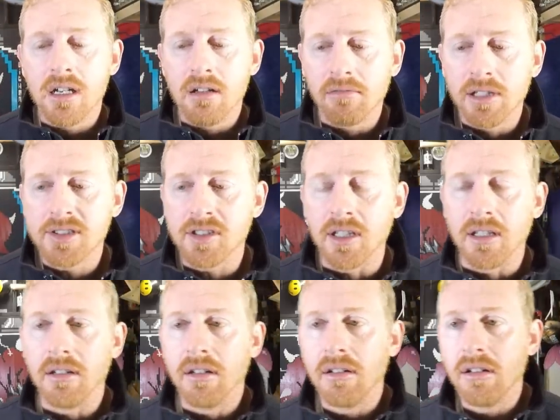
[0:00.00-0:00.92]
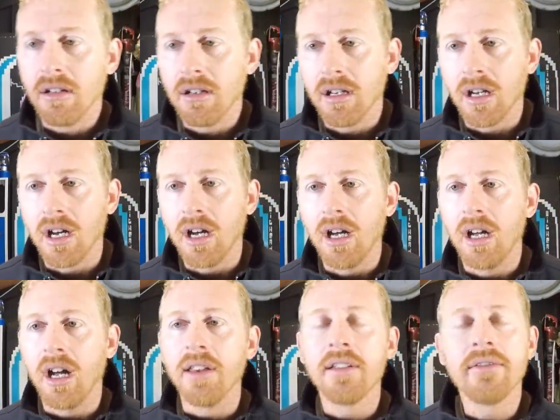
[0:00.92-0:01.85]
Listen.
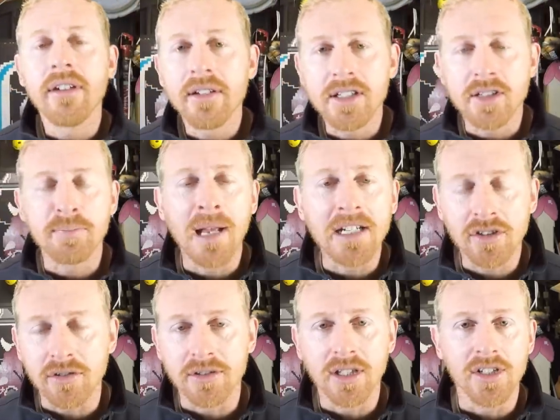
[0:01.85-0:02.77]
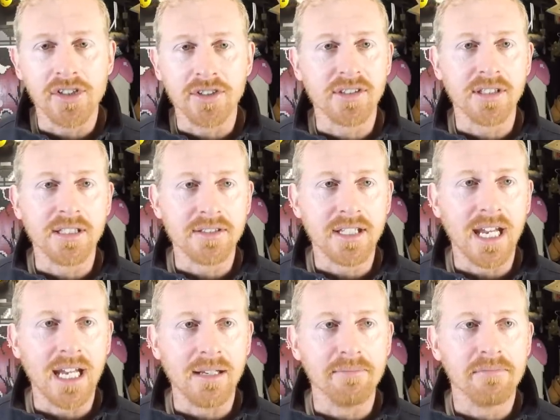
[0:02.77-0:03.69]
Other very special touches in this
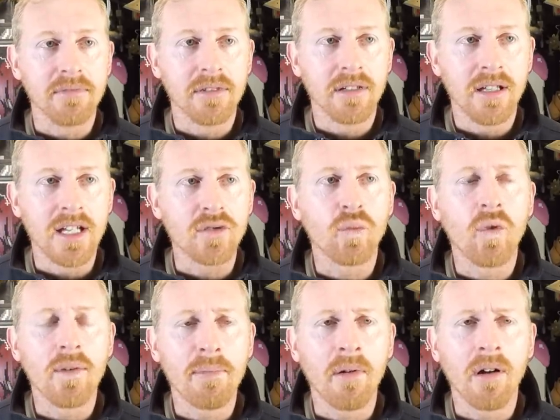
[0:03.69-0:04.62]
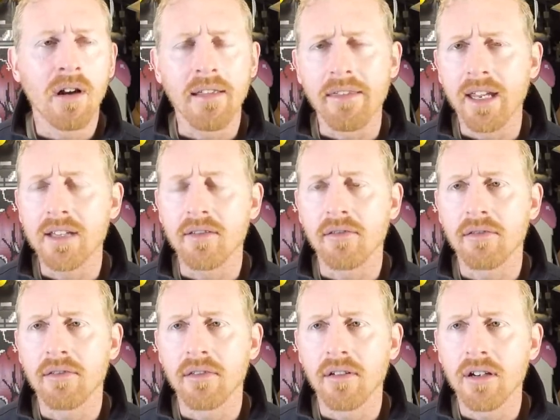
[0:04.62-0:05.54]
game. There's one part, I think it's
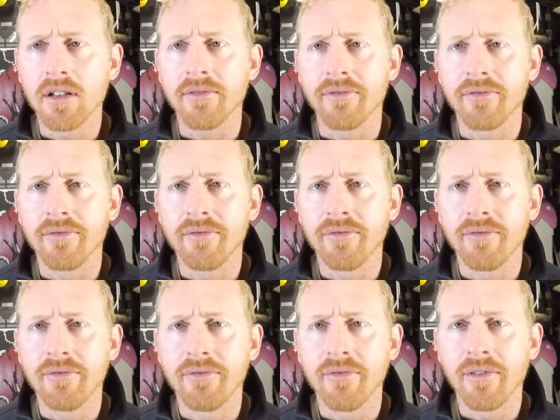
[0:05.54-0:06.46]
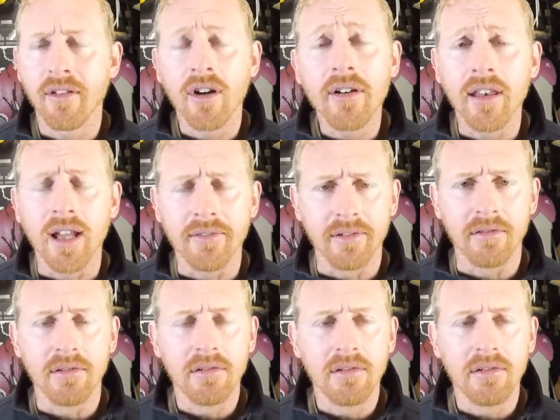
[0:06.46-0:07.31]
third level.